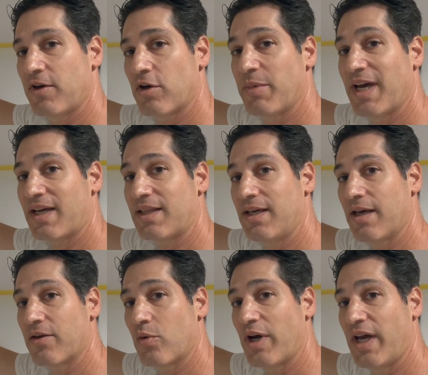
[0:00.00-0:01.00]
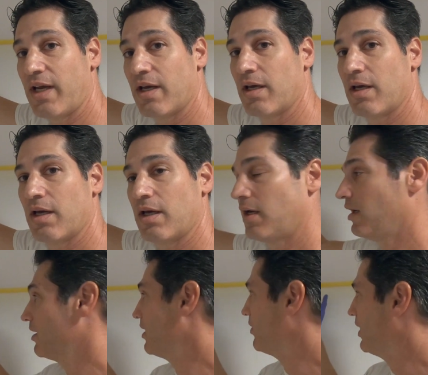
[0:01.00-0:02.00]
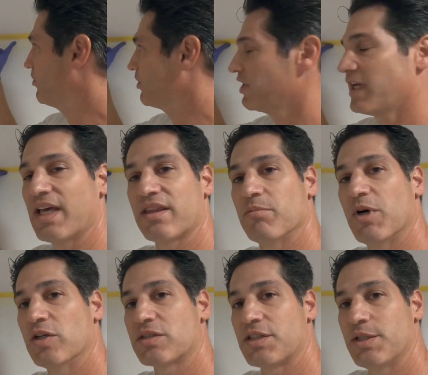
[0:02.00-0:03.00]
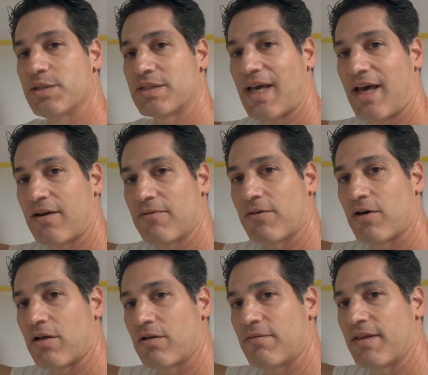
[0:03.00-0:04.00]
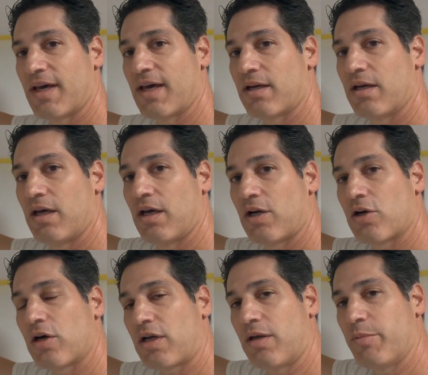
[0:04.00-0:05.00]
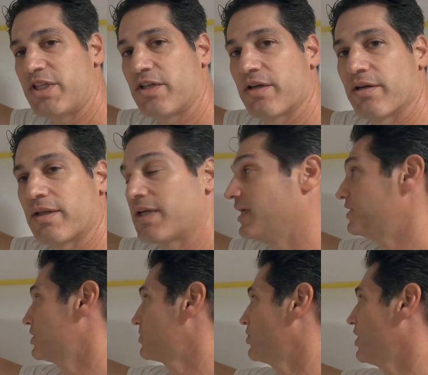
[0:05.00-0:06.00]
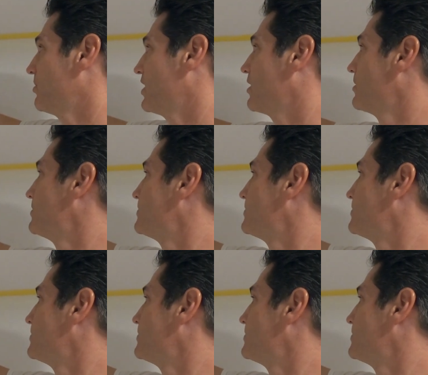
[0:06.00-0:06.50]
finger back the other way. That way I really get the most use out of all of that caulking material that I just put up there.